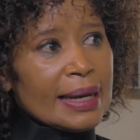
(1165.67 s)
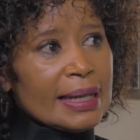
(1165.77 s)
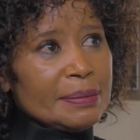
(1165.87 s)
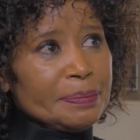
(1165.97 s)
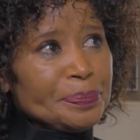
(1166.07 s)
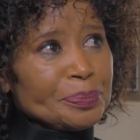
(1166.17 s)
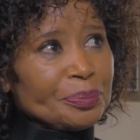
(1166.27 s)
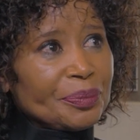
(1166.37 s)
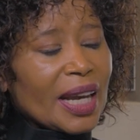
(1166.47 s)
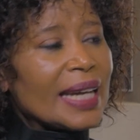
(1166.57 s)
And
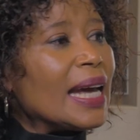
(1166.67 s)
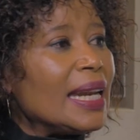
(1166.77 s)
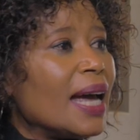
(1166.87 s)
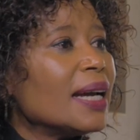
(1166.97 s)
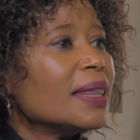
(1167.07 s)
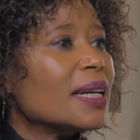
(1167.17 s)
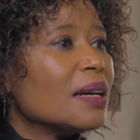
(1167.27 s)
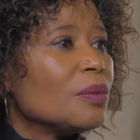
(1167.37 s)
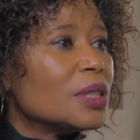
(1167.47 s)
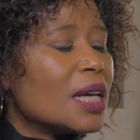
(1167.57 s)
I like that
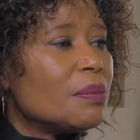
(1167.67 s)
I was